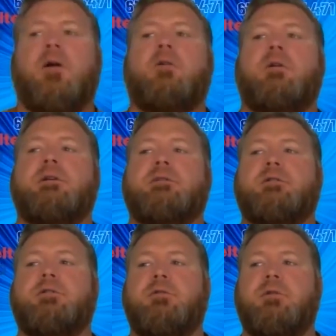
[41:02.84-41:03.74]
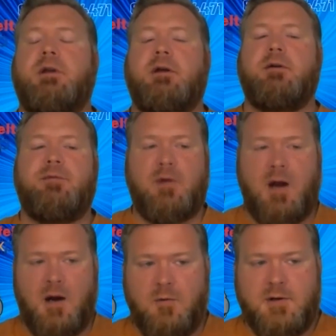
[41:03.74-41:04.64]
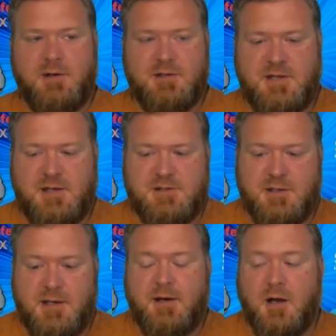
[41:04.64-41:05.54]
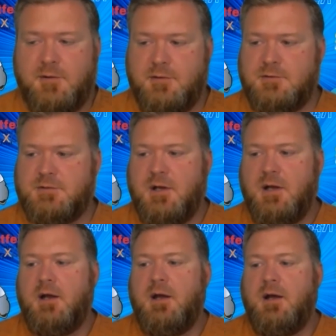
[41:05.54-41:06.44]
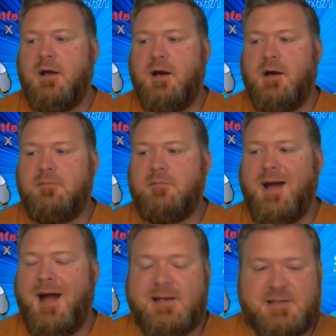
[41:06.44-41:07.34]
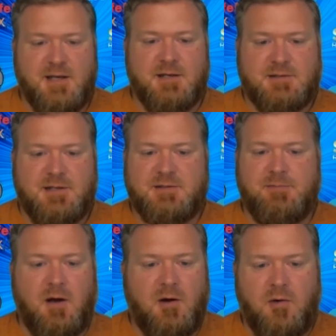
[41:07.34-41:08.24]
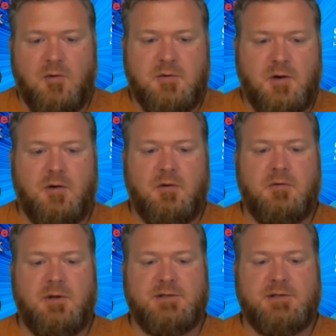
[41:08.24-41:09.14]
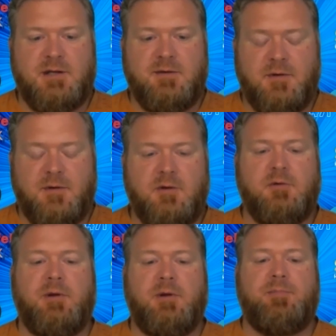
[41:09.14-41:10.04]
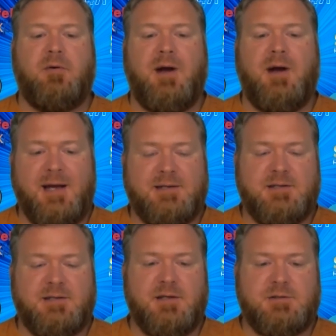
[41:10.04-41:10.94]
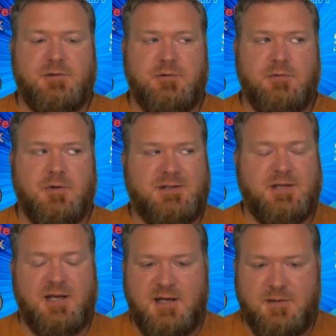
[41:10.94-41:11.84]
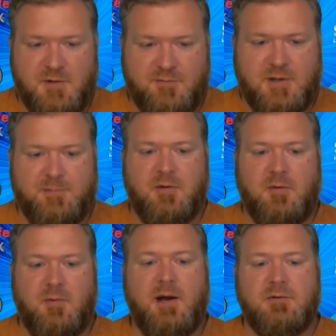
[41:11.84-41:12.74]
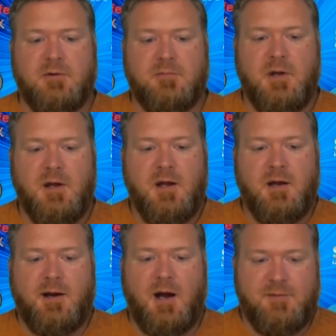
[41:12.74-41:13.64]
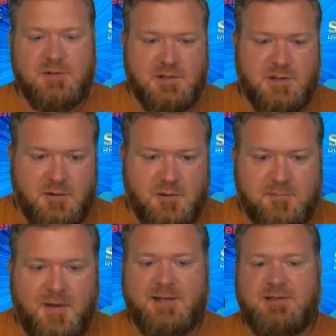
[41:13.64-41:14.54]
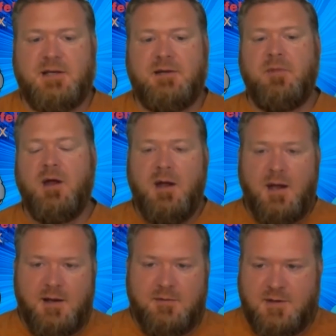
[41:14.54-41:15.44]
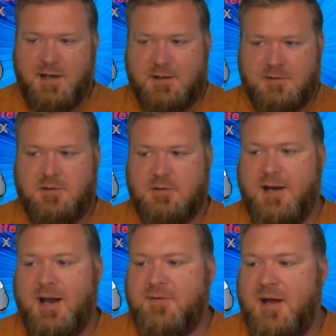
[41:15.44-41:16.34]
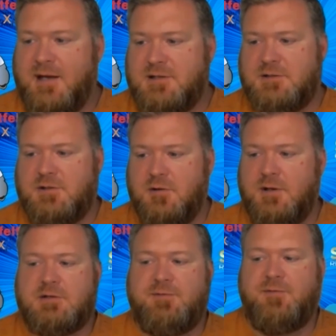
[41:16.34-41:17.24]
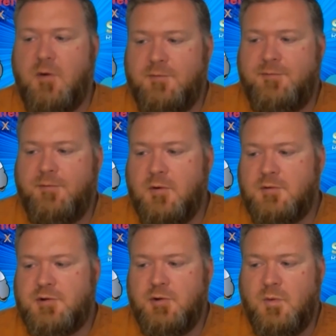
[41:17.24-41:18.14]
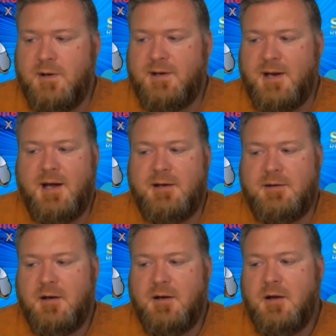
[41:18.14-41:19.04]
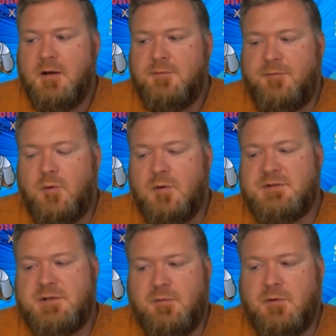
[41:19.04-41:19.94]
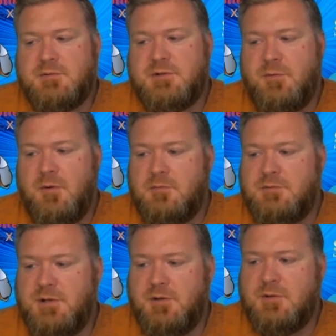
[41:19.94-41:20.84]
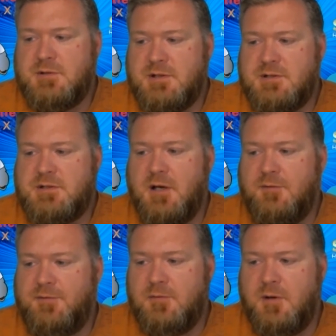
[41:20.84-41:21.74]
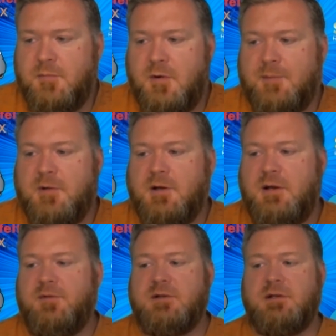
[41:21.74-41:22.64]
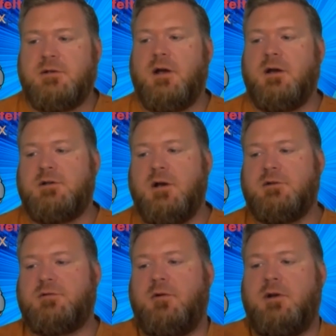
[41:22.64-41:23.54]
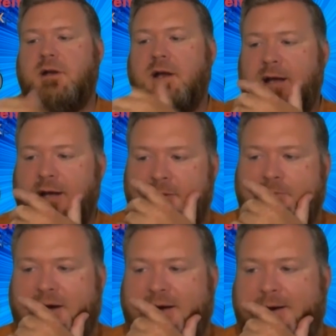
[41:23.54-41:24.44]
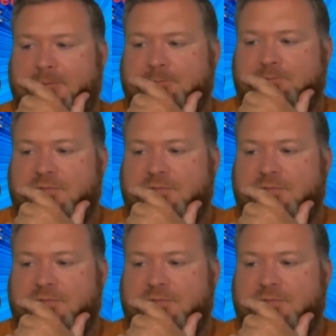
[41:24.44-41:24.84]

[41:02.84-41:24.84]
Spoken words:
goal is to give our organization and others access. That's my whole goal, is to give other people access to a team of people around them. Like obviously you're in my team and they could have access to it. It's 404-219-4002 is his cell phone number. I believe he's in Johns Creek. But I